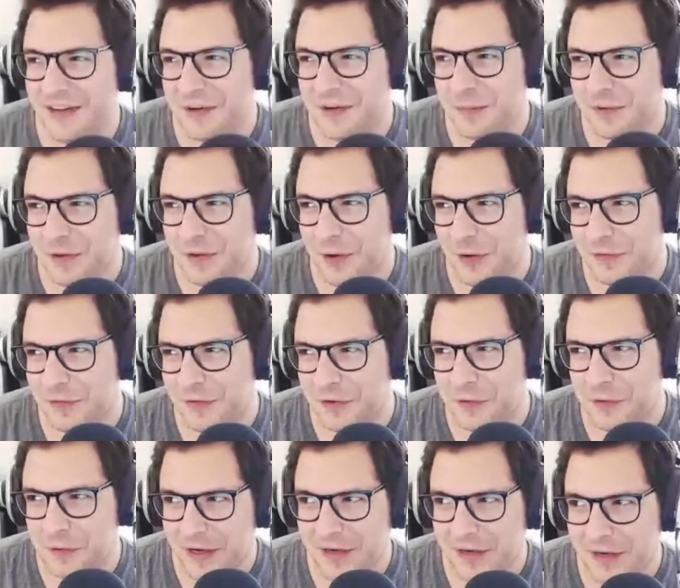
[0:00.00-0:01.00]
with all of the
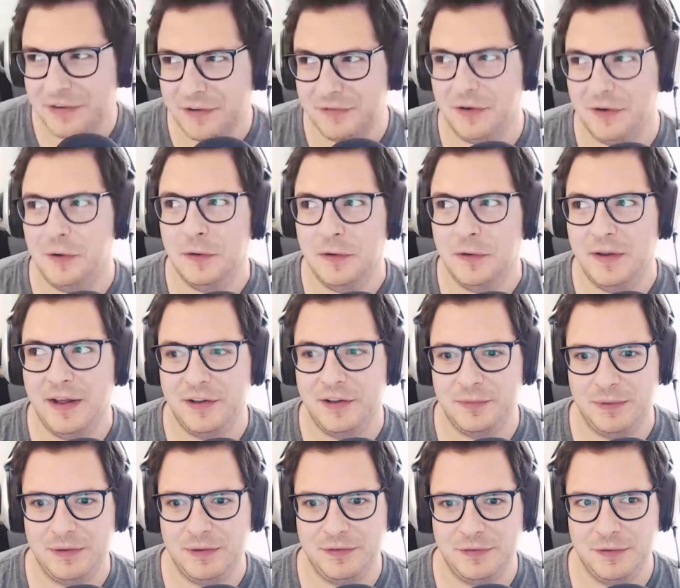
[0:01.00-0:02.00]
crazy phone
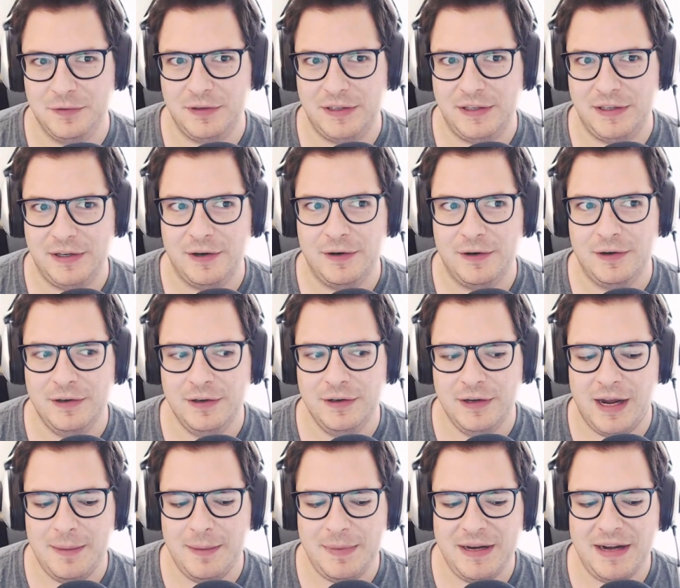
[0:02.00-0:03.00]
announcements for the year.
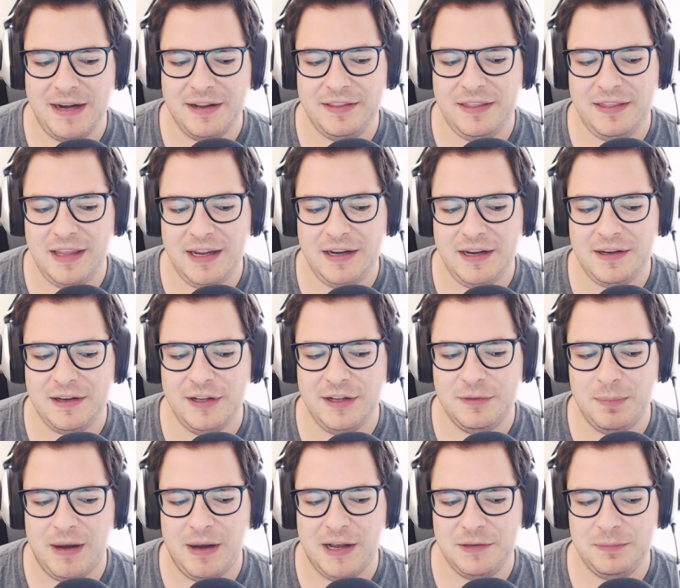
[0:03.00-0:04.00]
I mean, I think it's
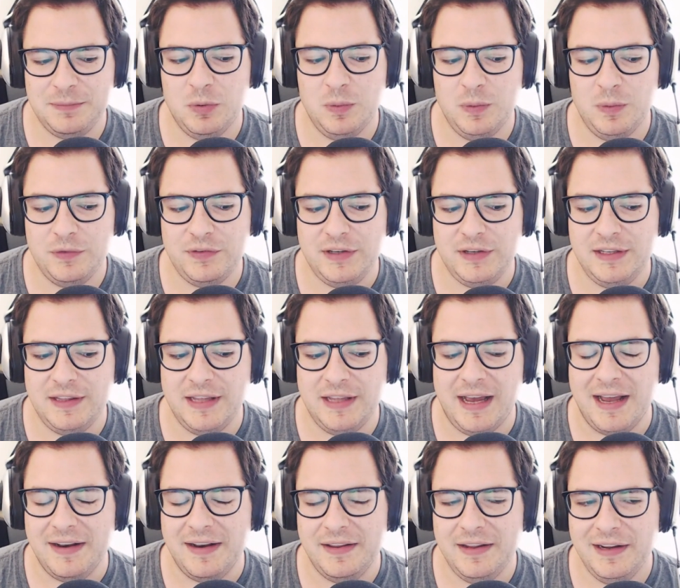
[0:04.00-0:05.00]
possible we'll see
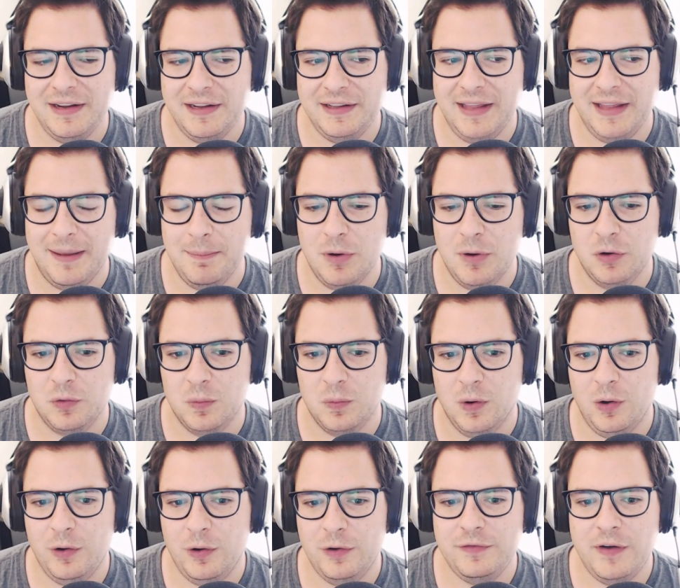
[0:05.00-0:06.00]
that that
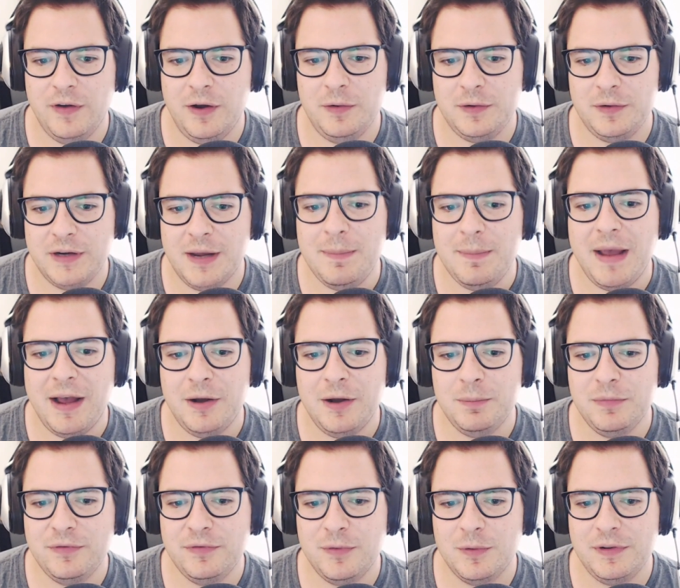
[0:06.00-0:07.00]
Motorola phone come out
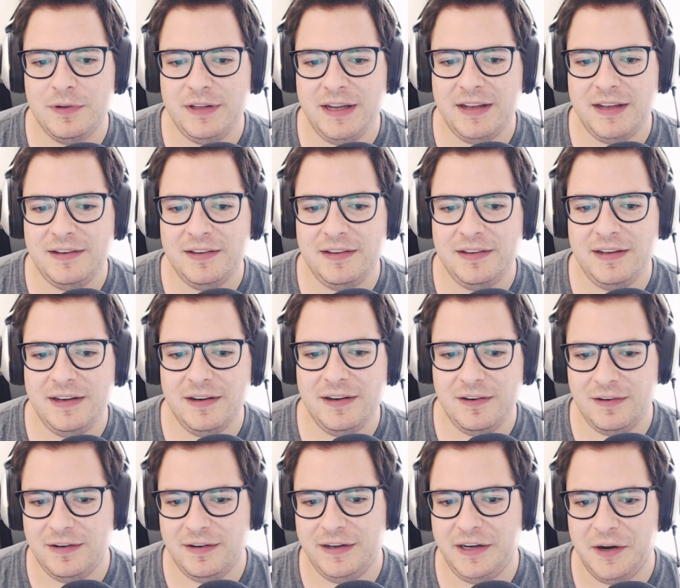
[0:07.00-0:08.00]
before the end of the
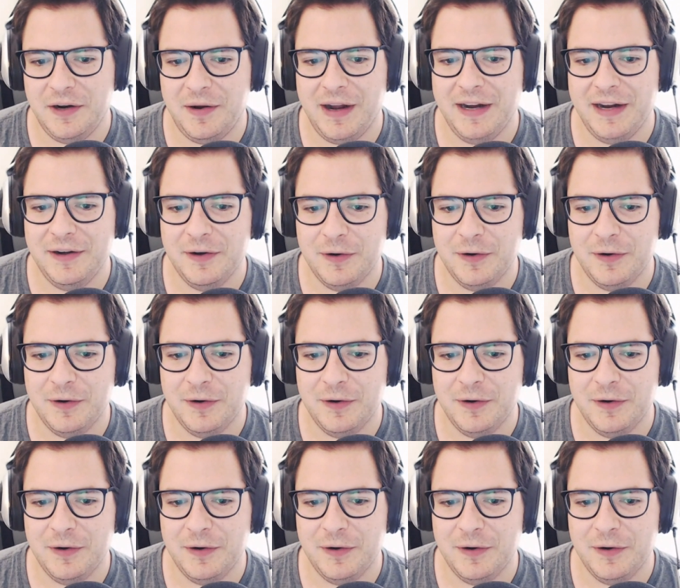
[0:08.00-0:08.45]
year. You know, I which